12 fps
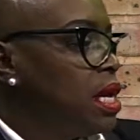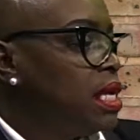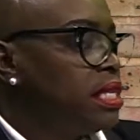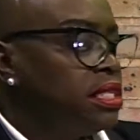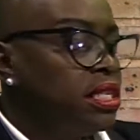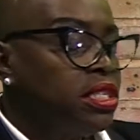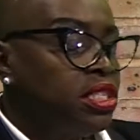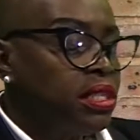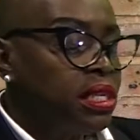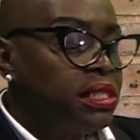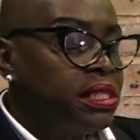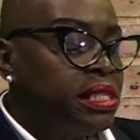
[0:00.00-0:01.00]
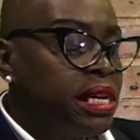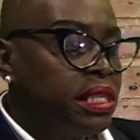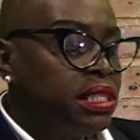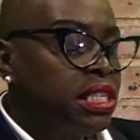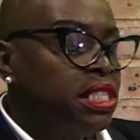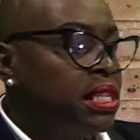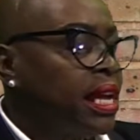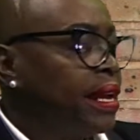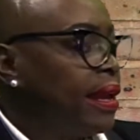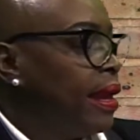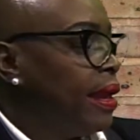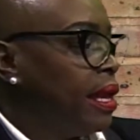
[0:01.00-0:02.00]
It's just like
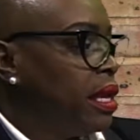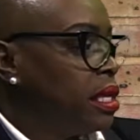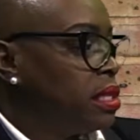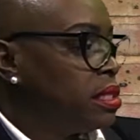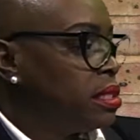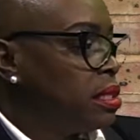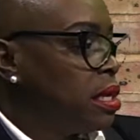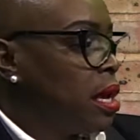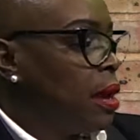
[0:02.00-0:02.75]
AIDS,